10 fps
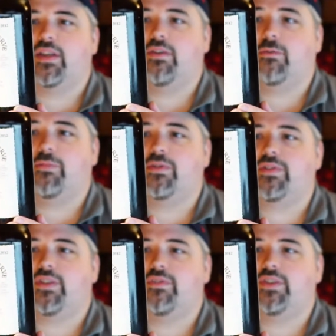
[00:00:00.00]
Unibroue
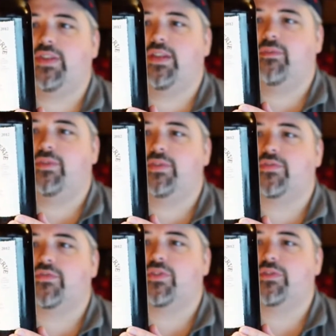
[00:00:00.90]
17 was
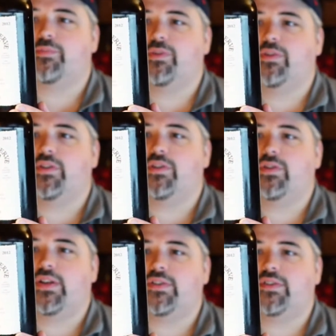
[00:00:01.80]
first brewed in
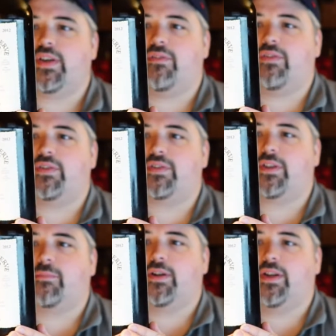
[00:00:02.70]
2007 to
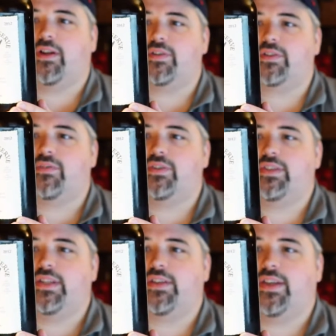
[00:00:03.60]
celebrate our
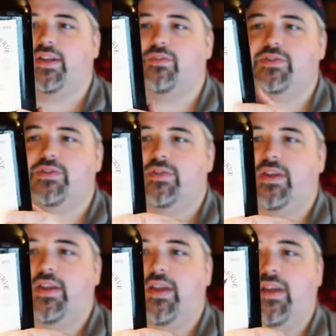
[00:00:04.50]
17th anniversary.